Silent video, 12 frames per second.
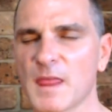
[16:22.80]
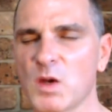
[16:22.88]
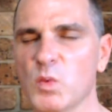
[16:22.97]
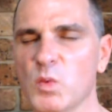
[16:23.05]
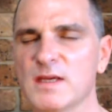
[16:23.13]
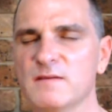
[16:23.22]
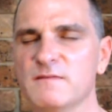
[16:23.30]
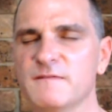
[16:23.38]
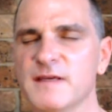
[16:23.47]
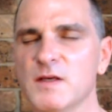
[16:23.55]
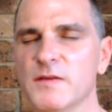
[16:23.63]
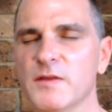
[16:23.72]
And we can
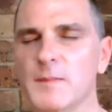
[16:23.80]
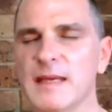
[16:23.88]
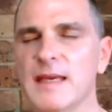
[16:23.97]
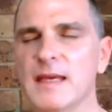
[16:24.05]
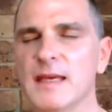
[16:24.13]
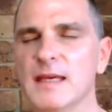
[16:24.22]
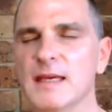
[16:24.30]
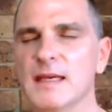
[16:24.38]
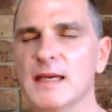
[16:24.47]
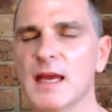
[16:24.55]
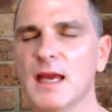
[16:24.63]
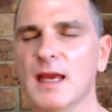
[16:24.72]
feel them
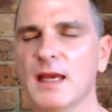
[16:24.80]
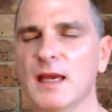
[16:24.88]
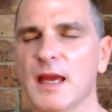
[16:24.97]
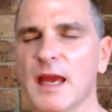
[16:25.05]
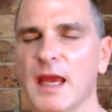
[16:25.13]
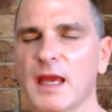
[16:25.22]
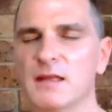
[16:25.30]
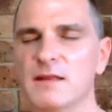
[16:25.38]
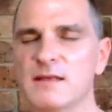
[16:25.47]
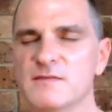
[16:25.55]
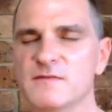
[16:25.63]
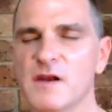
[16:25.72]
here in
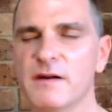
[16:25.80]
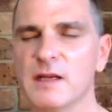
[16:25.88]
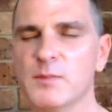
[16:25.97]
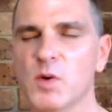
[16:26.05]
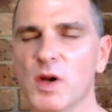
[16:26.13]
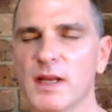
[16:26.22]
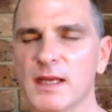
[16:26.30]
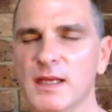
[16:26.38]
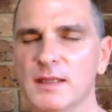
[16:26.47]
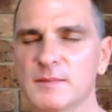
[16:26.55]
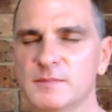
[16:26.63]
this very body.